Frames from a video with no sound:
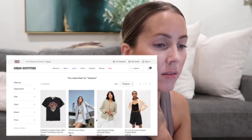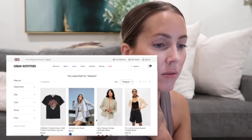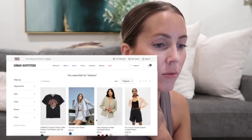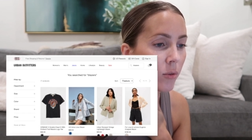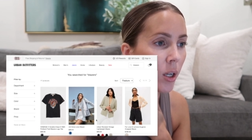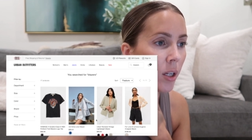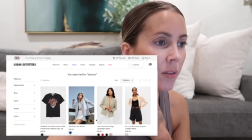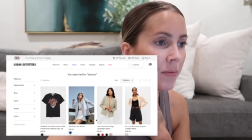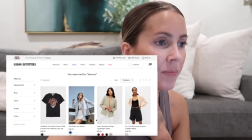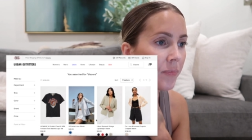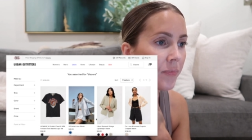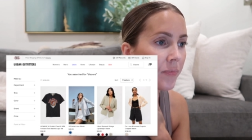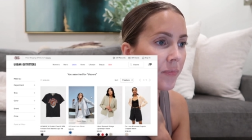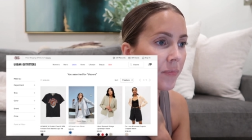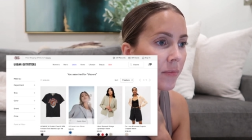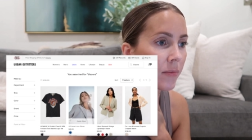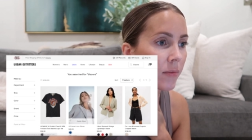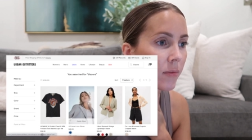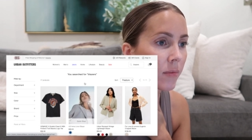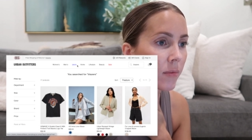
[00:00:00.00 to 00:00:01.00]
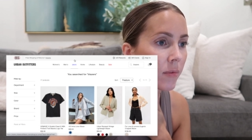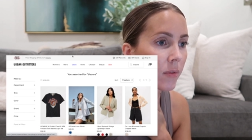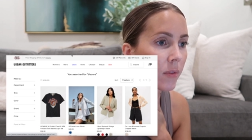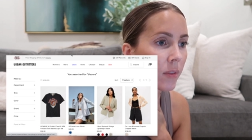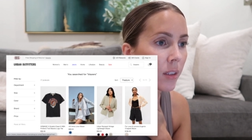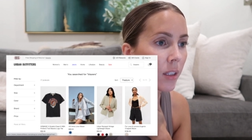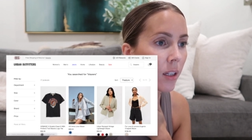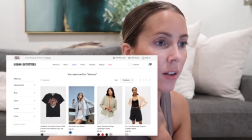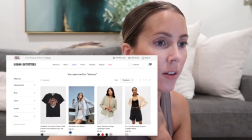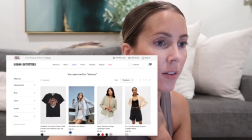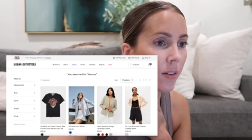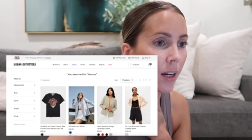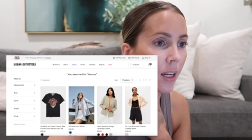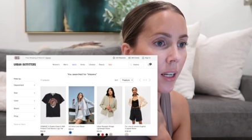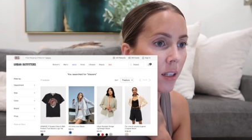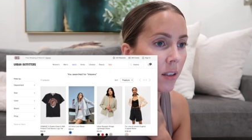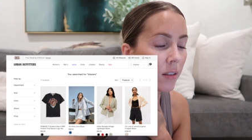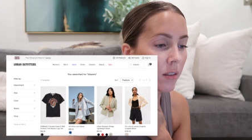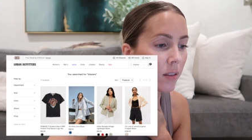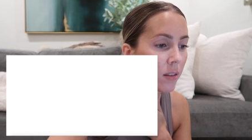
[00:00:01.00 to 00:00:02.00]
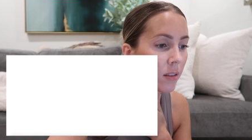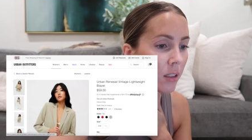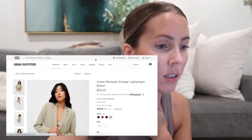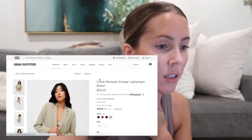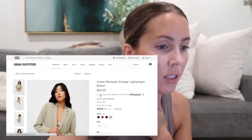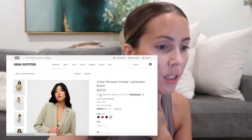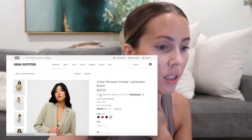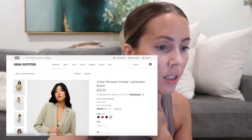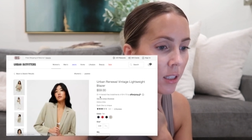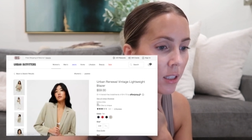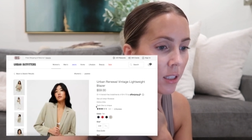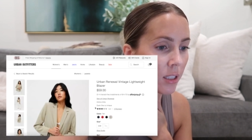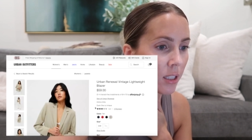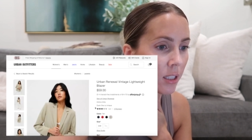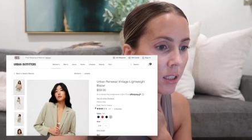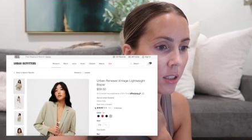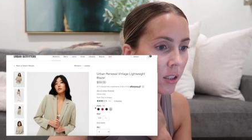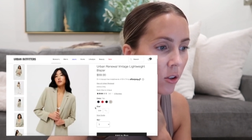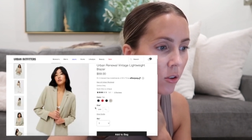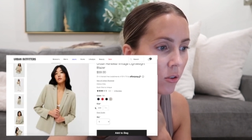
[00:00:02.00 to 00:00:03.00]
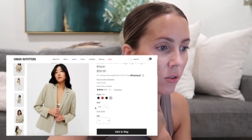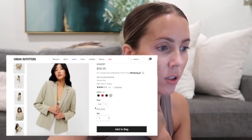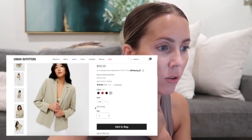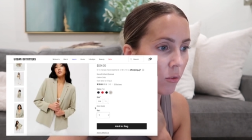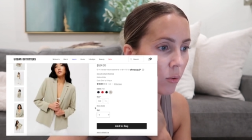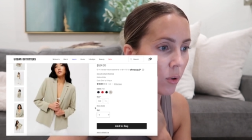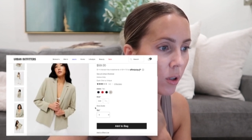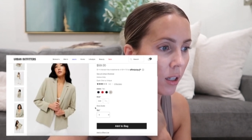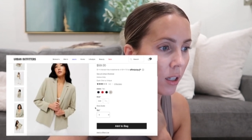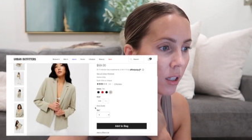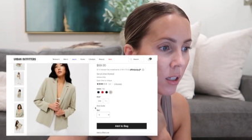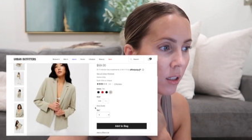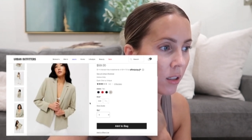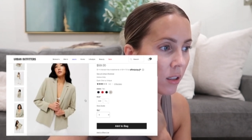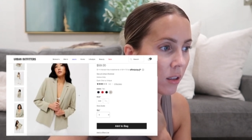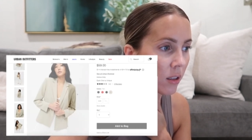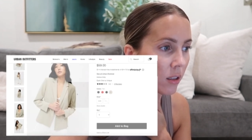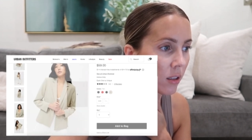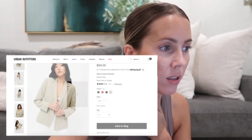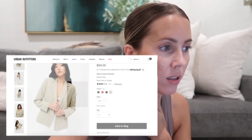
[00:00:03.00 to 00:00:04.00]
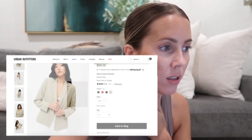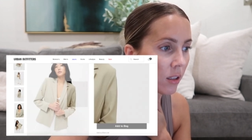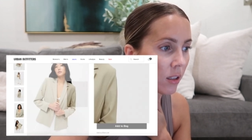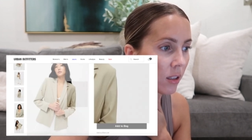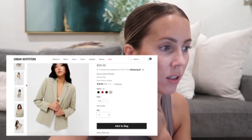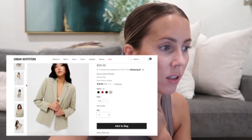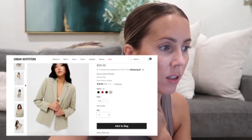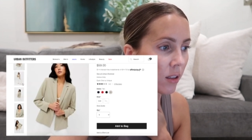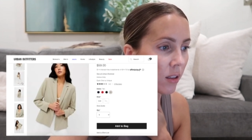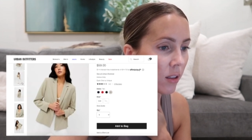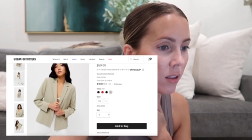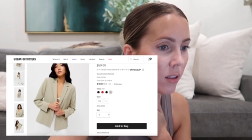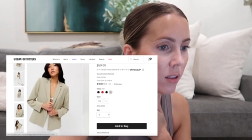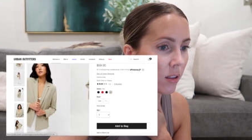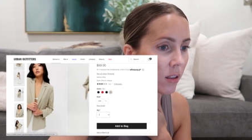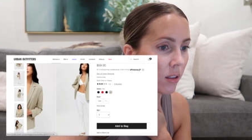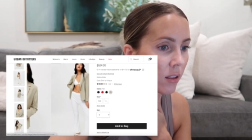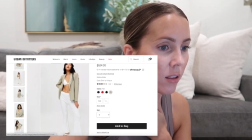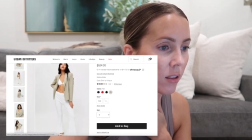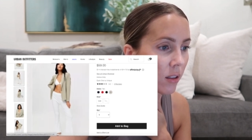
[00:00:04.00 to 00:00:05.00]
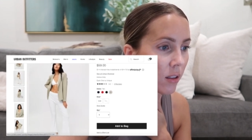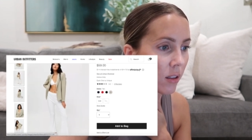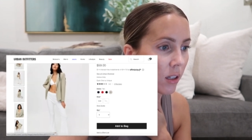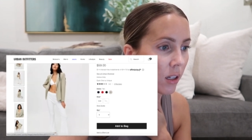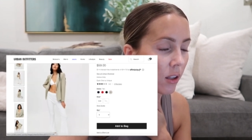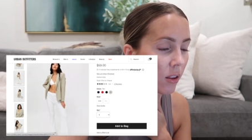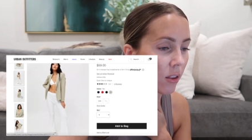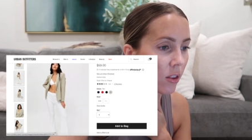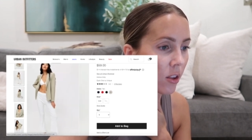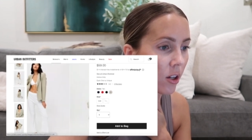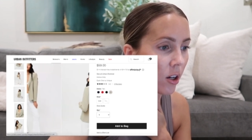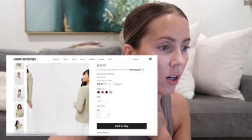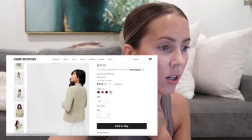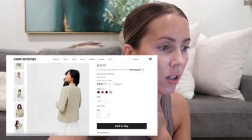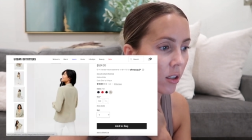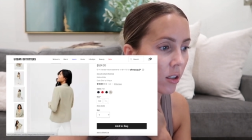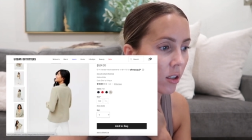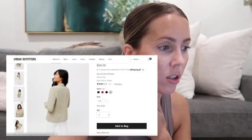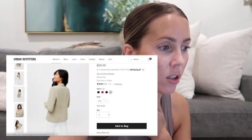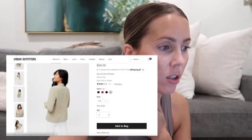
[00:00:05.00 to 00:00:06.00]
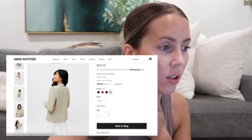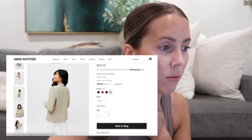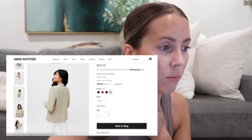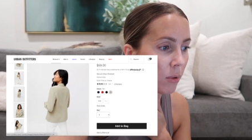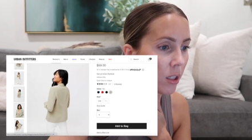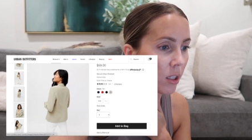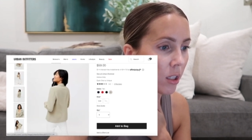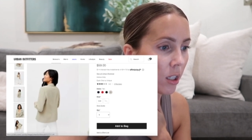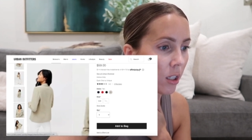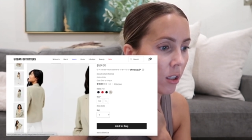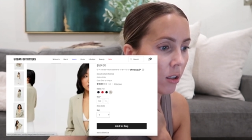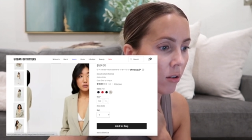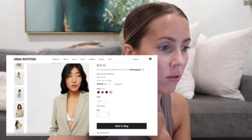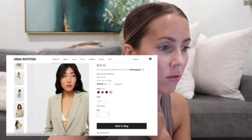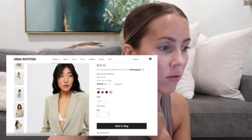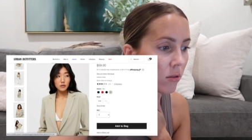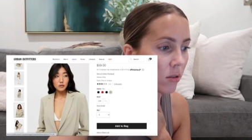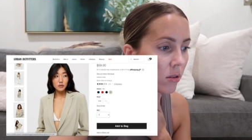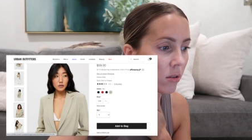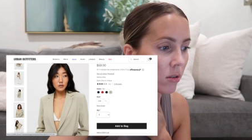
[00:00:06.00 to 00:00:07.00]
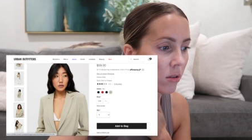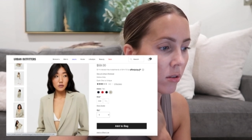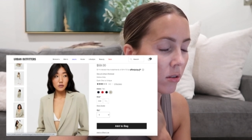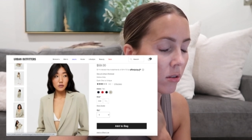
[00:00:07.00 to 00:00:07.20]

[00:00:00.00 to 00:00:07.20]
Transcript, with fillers: Well, all right. This is the only one that I thought could be cute.